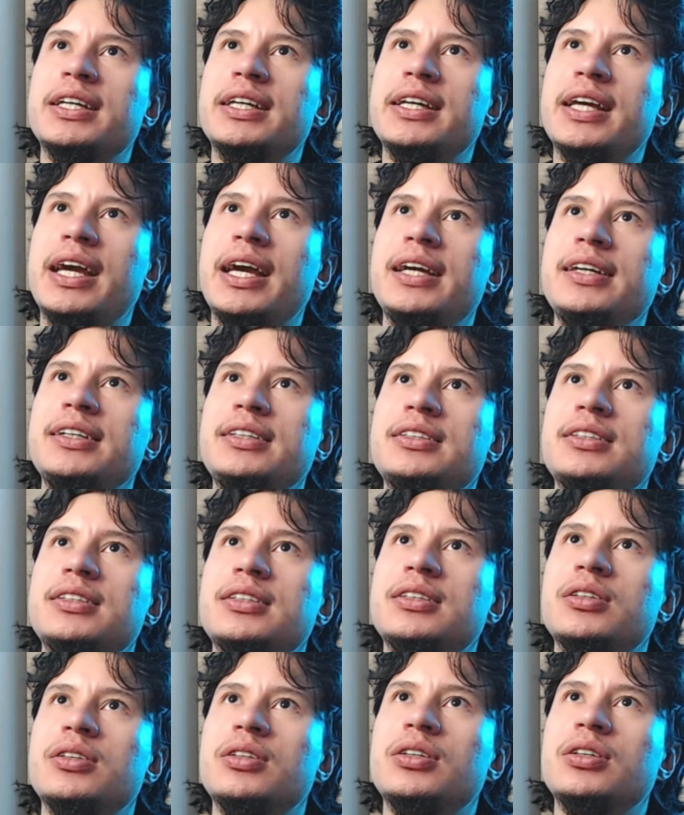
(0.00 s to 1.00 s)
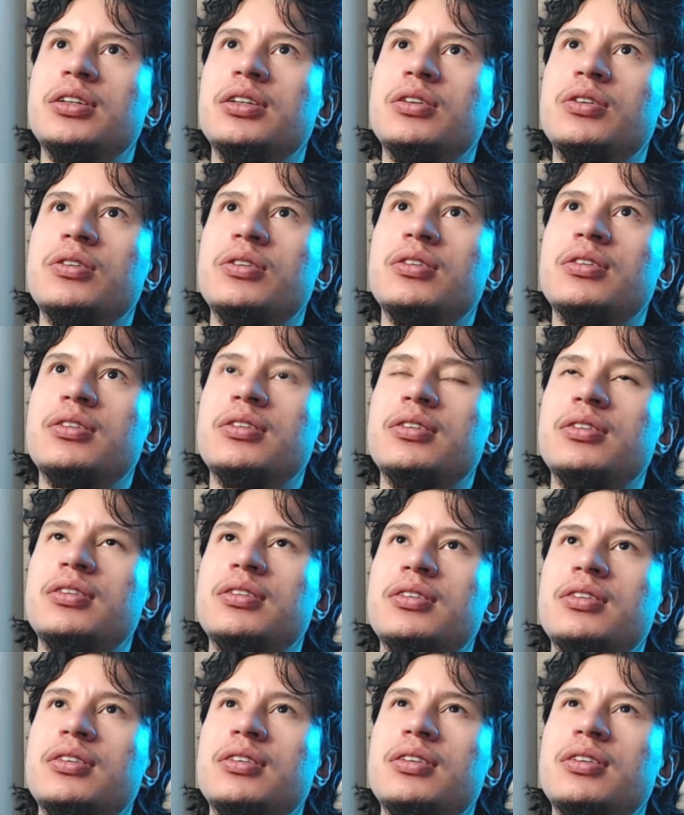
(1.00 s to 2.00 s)
gate
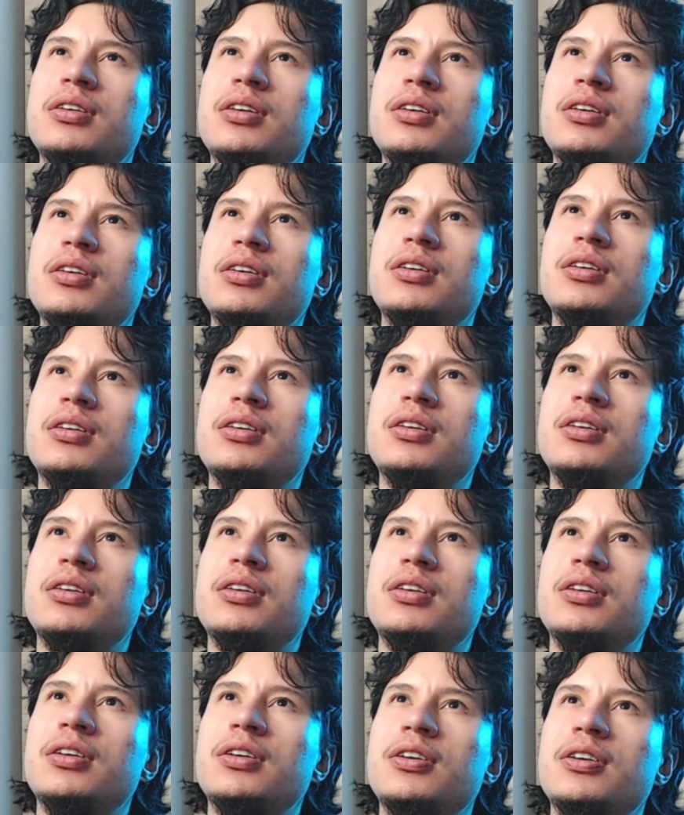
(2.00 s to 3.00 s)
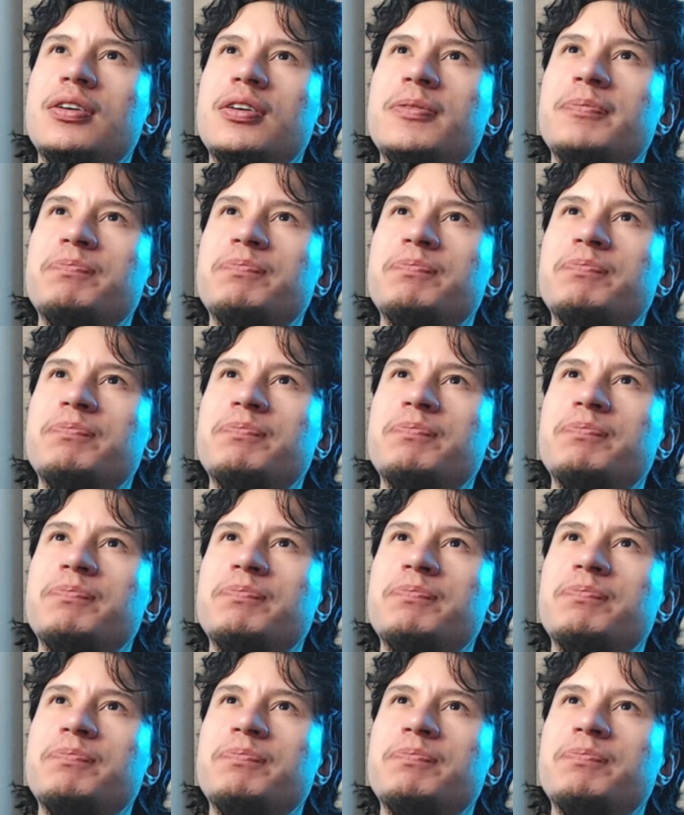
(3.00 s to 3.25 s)
uh